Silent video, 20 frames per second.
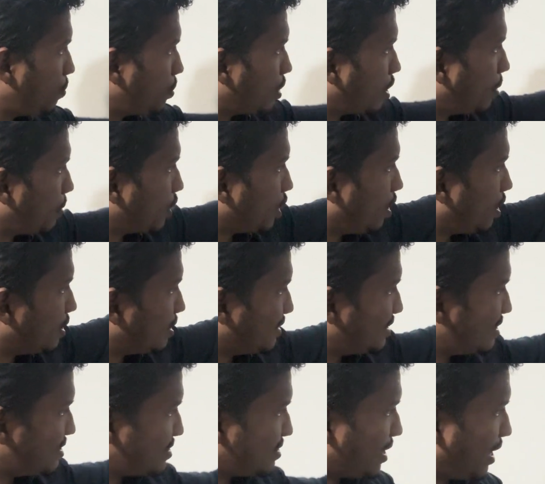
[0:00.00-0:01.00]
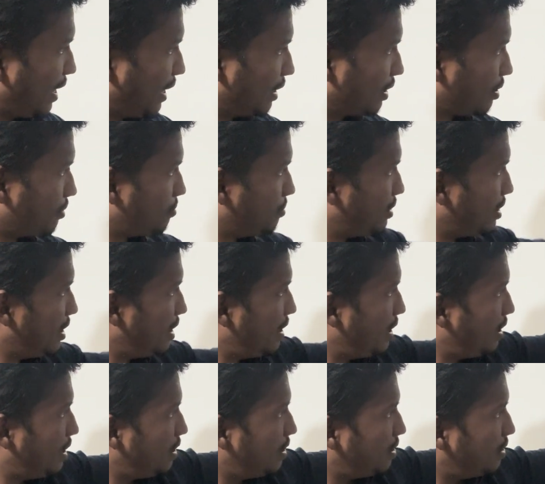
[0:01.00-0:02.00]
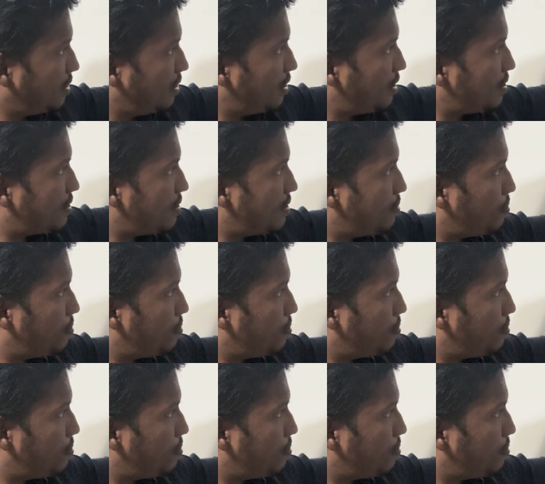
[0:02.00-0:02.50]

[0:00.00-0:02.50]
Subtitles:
coming on to this diagram, this